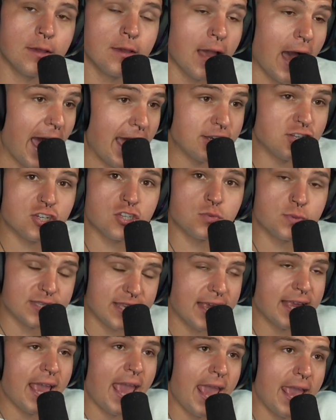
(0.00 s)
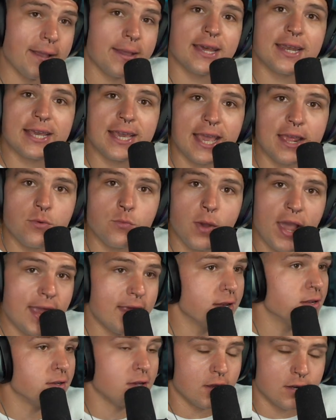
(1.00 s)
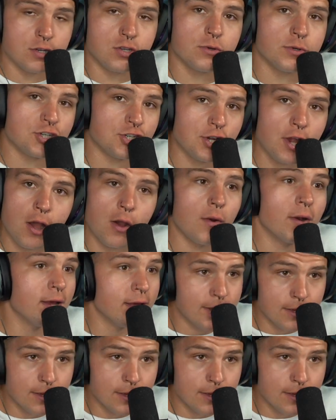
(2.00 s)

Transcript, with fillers: I just was like, "Hey, going to gain weight, going to do a show.